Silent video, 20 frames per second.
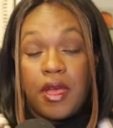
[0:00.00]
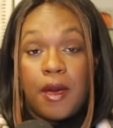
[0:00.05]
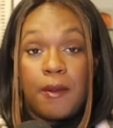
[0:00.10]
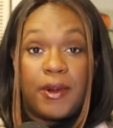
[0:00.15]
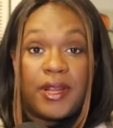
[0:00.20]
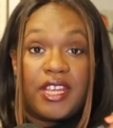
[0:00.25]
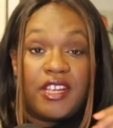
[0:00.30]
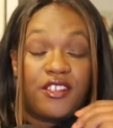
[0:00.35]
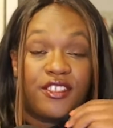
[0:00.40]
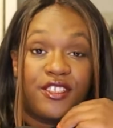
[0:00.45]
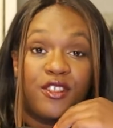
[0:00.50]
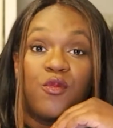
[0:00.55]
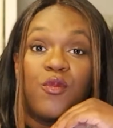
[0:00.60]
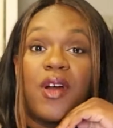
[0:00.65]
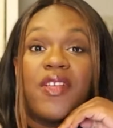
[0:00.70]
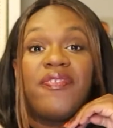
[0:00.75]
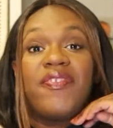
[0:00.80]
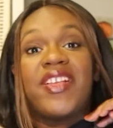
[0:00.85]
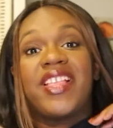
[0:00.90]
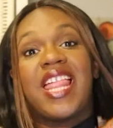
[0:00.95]
But here's the
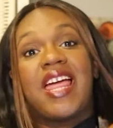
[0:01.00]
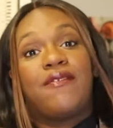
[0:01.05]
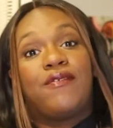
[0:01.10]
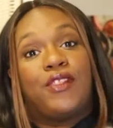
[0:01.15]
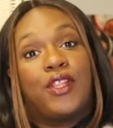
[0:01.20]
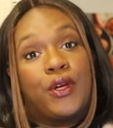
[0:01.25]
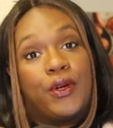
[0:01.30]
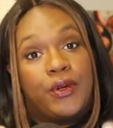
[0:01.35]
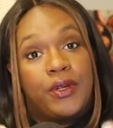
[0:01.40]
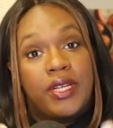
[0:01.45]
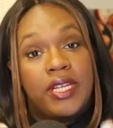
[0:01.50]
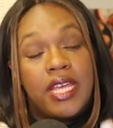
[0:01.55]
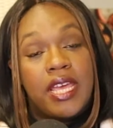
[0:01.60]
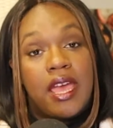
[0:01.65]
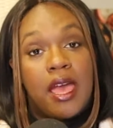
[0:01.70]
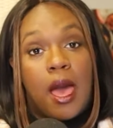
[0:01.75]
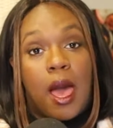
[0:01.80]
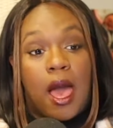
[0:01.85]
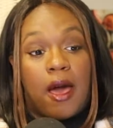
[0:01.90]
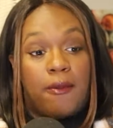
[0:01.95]
one thing that I've learned
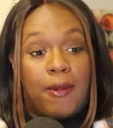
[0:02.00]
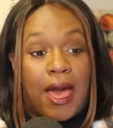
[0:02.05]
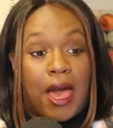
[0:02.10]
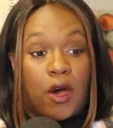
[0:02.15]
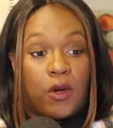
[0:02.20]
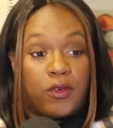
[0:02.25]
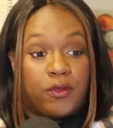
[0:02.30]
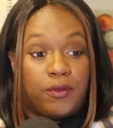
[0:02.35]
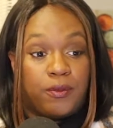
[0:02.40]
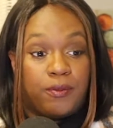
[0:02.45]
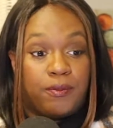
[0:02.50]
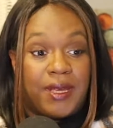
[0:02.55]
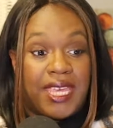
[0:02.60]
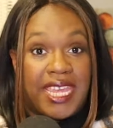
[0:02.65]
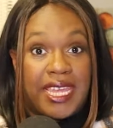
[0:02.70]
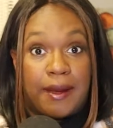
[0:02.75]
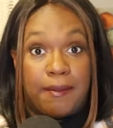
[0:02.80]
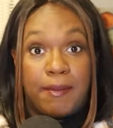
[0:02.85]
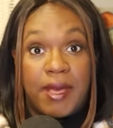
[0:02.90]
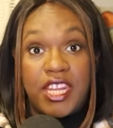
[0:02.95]
about
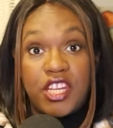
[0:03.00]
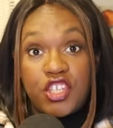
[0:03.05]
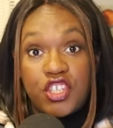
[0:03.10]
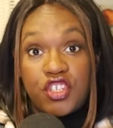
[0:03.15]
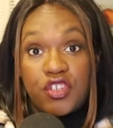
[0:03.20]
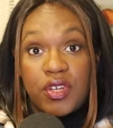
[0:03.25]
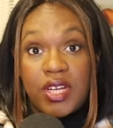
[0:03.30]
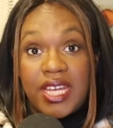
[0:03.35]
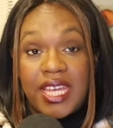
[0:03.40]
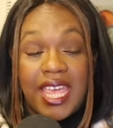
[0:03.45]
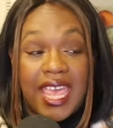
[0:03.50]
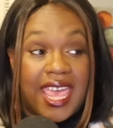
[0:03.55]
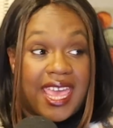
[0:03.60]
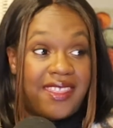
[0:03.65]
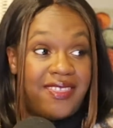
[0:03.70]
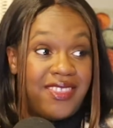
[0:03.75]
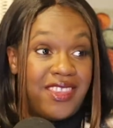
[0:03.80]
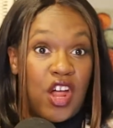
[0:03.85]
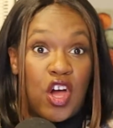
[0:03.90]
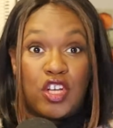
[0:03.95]
being in ministry
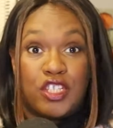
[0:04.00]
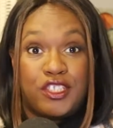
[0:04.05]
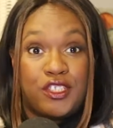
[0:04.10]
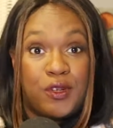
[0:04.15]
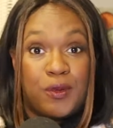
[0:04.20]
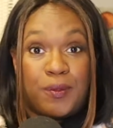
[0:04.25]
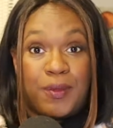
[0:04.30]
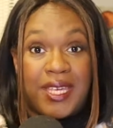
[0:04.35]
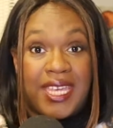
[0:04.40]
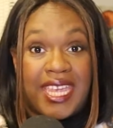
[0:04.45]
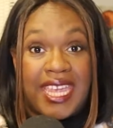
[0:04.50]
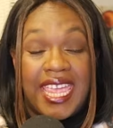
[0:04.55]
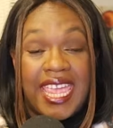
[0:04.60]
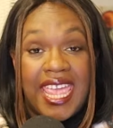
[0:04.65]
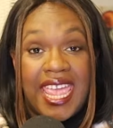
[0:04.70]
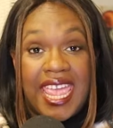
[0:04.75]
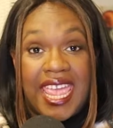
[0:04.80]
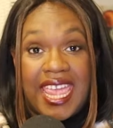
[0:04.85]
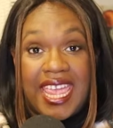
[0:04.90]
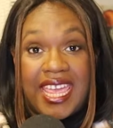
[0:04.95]
and also being
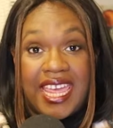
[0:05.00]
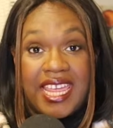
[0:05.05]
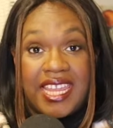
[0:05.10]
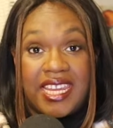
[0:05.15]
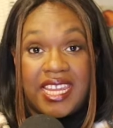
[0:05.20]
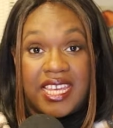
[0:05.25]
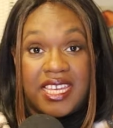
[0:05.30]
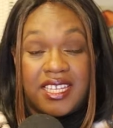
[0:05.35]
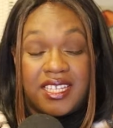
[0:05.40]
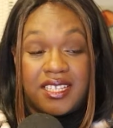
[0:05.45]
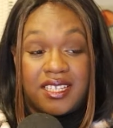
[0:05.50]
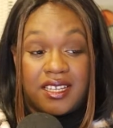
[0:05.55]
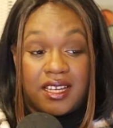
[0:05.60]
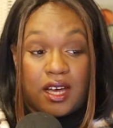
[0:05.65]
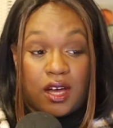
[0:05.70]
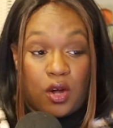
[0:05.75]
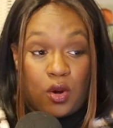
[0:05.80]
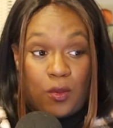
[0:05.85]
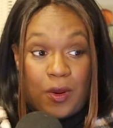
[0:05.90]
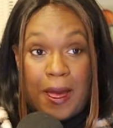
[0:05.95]
in
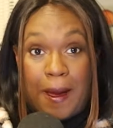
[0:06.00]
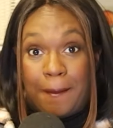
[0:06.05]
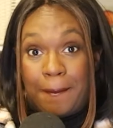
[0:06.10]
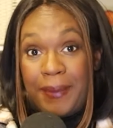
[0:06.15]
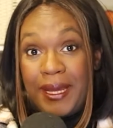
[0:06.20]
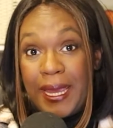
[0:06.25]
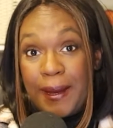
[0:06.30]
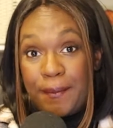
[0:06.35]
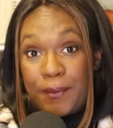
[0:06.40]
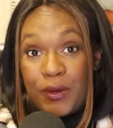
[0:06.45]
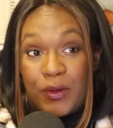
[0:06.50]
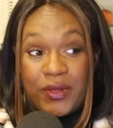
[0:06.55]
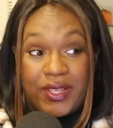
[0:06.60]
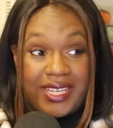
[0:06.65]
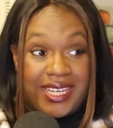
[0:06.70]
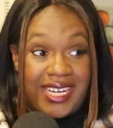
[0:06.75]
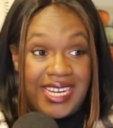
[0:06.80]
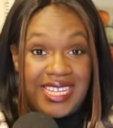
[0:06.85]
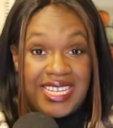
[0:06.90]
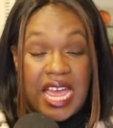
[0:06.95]
around people
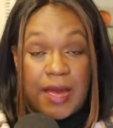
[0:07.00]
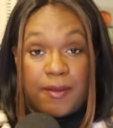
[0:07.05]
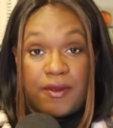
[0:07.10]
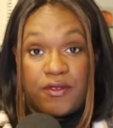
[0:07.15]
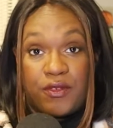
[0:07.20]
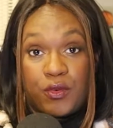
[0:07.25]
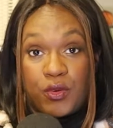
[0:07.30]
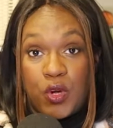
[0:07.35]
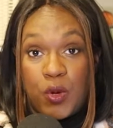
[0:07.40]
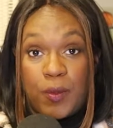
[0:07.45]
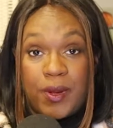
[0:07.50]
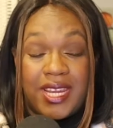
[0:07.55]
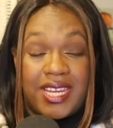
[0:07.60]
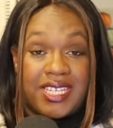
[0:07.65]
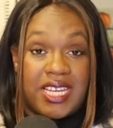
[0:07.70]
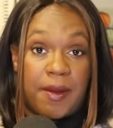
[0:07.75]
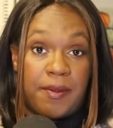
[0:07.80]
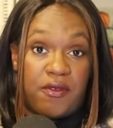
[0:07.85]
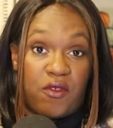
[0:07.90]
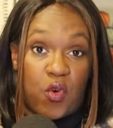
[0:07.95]
in any type of group, any
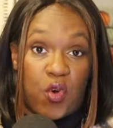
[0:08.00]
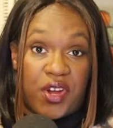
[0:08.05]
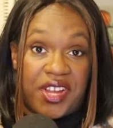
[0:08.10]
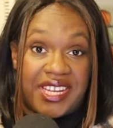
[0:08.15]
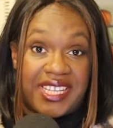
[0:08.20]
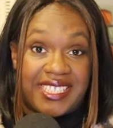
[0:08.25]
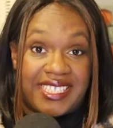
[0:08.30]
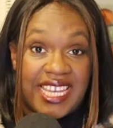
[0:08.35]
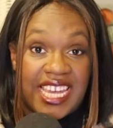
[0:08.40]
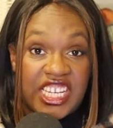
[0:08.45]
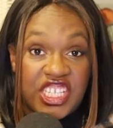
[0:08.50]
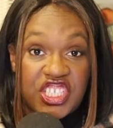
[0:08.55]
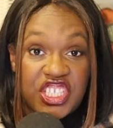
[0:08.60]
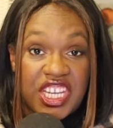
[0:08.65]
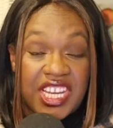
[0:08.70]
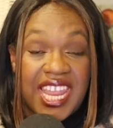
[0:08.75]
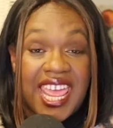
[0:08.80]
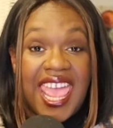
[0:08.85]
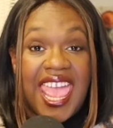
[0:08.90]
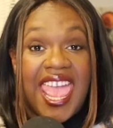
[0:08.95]
type of
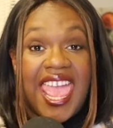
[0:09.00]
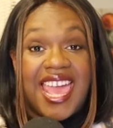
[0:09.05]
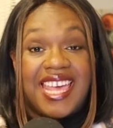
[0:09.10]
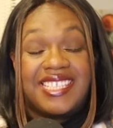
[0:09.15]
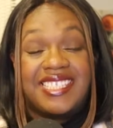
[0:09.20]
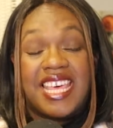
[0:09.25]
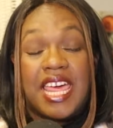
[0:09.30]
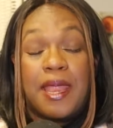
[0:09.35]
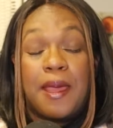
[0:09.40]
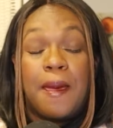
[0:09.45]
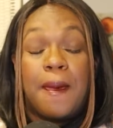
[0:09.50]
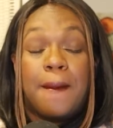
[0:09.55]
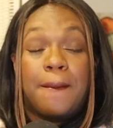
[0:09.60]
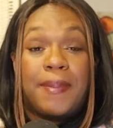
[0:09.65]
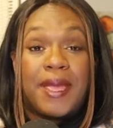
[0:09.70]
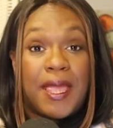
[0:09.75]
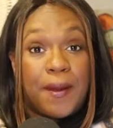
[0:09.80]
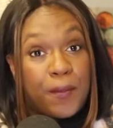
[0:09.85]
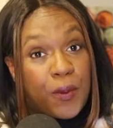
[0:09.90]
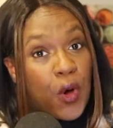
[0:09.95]
organization, is that
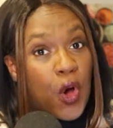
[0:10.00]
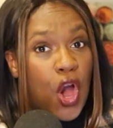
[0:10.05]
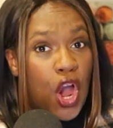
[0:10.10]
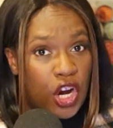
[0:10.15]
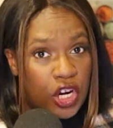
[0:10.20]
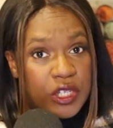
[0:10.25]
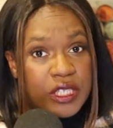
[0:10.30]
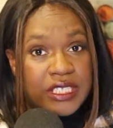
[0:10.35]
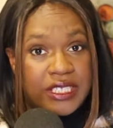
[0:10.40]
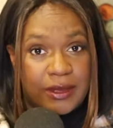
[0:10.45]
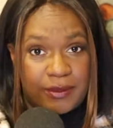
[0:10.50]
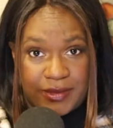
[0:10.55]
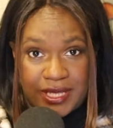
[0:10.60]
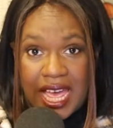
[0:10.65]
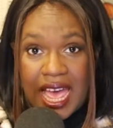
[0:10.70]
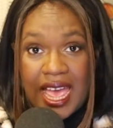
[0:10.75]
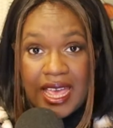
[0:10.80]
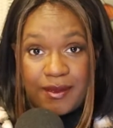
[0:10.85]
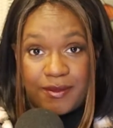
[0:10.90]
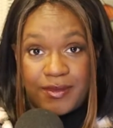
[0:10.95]
people hurt
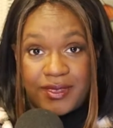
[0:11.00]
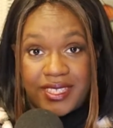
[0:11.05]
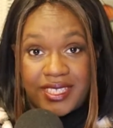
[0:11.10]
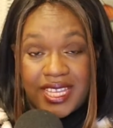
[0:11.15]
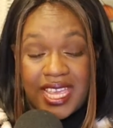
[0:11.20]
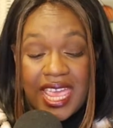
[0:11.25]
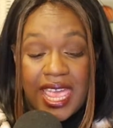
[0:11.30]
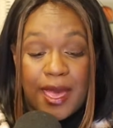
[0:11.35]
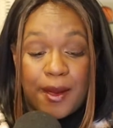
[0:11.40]
sometimes.